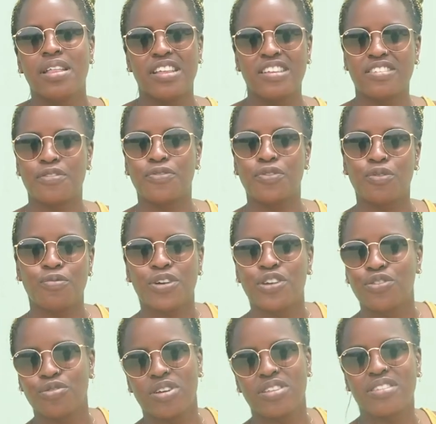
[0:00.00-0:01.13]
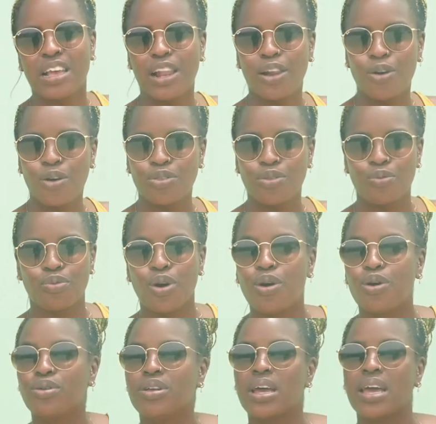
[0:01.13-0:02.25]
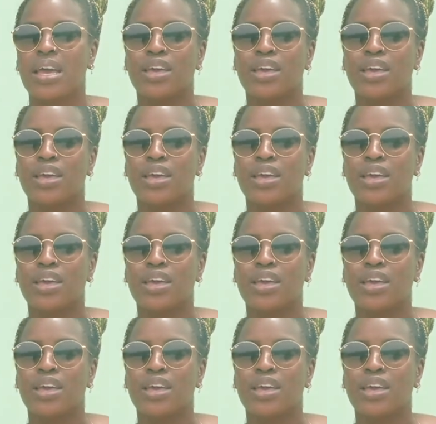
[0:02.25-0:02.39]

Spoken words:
There's a few restaurants along the road.